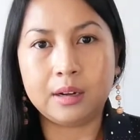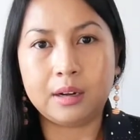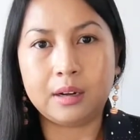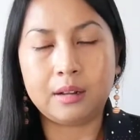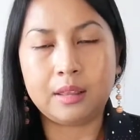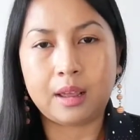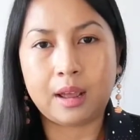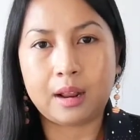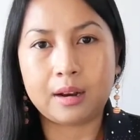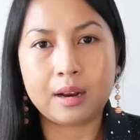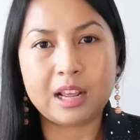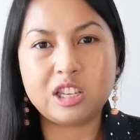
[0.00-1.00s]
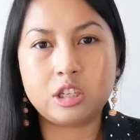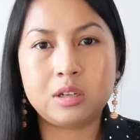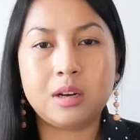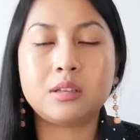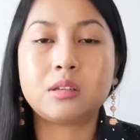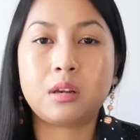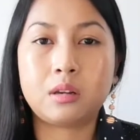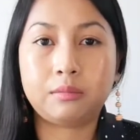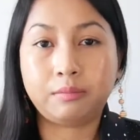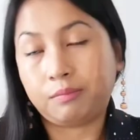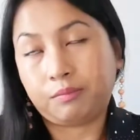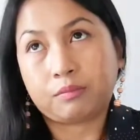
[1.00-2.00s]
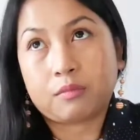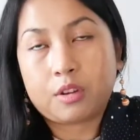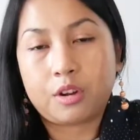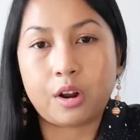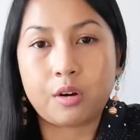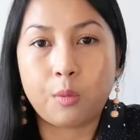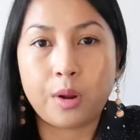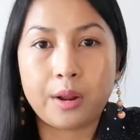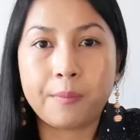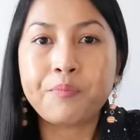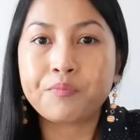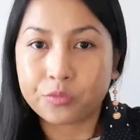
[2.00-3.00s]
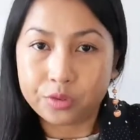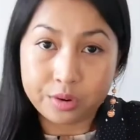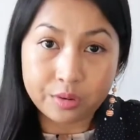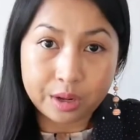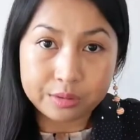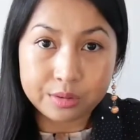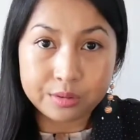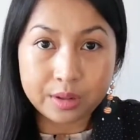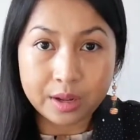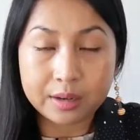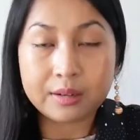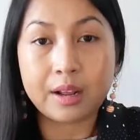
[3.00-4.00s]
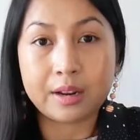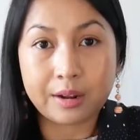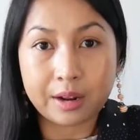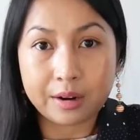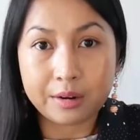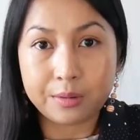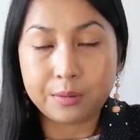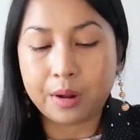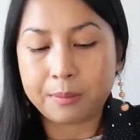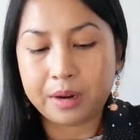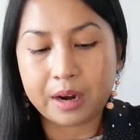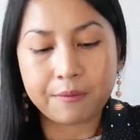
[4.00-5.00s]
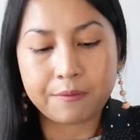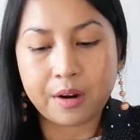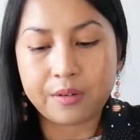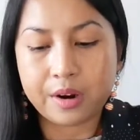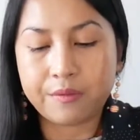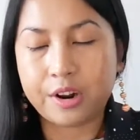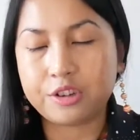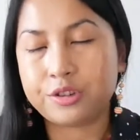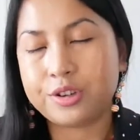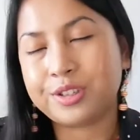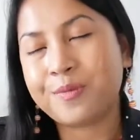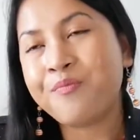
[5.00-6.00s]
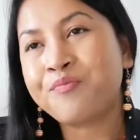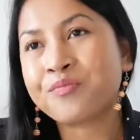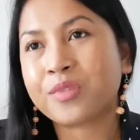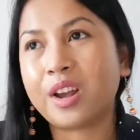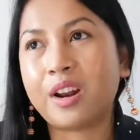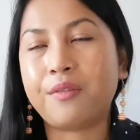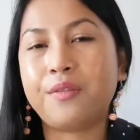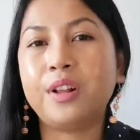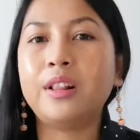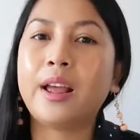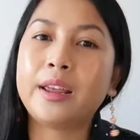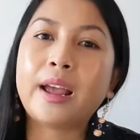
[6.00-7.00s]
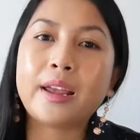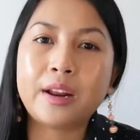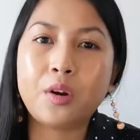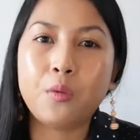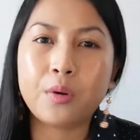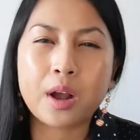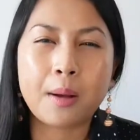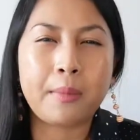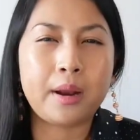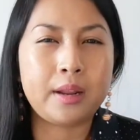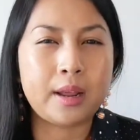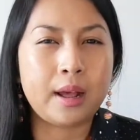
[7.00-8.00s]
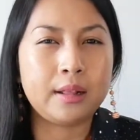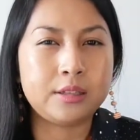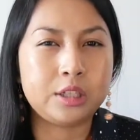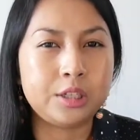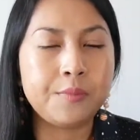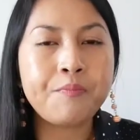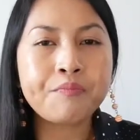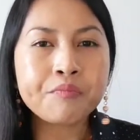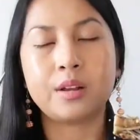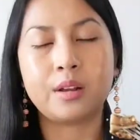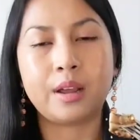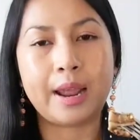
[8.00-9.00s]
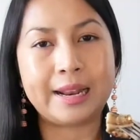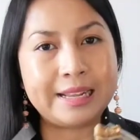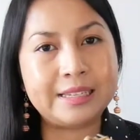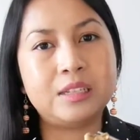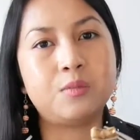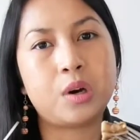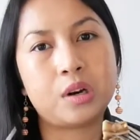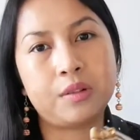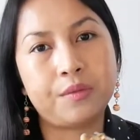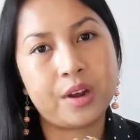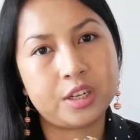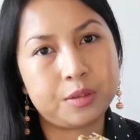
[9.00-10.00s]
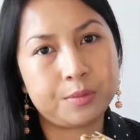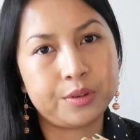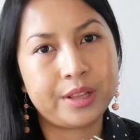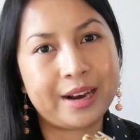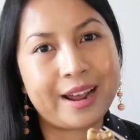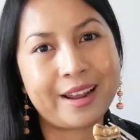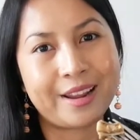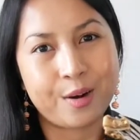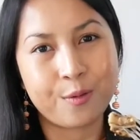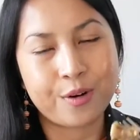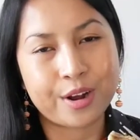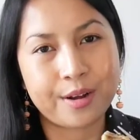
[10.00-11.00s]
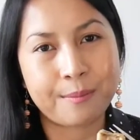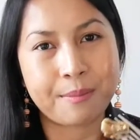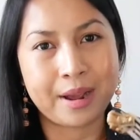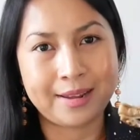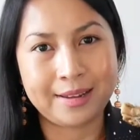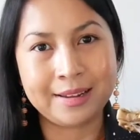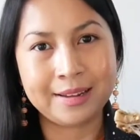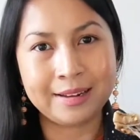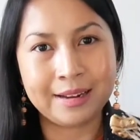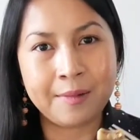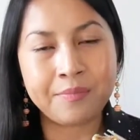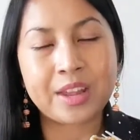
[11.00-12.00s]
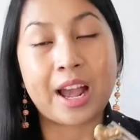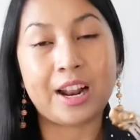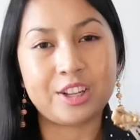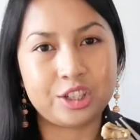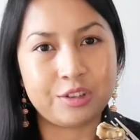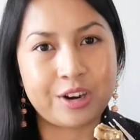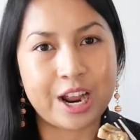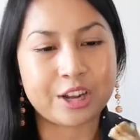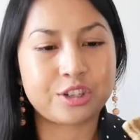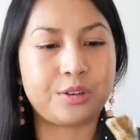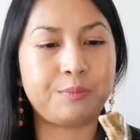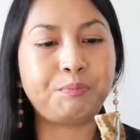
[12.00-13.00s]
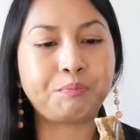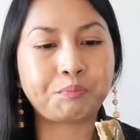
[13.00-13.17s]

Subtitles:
that itchiness gone away. You don't have to do that like I do. I mean, I'm very adventurous and I feel like I can overcome any allergy. And this is one of the vegetables that I overcome my allergy reaction.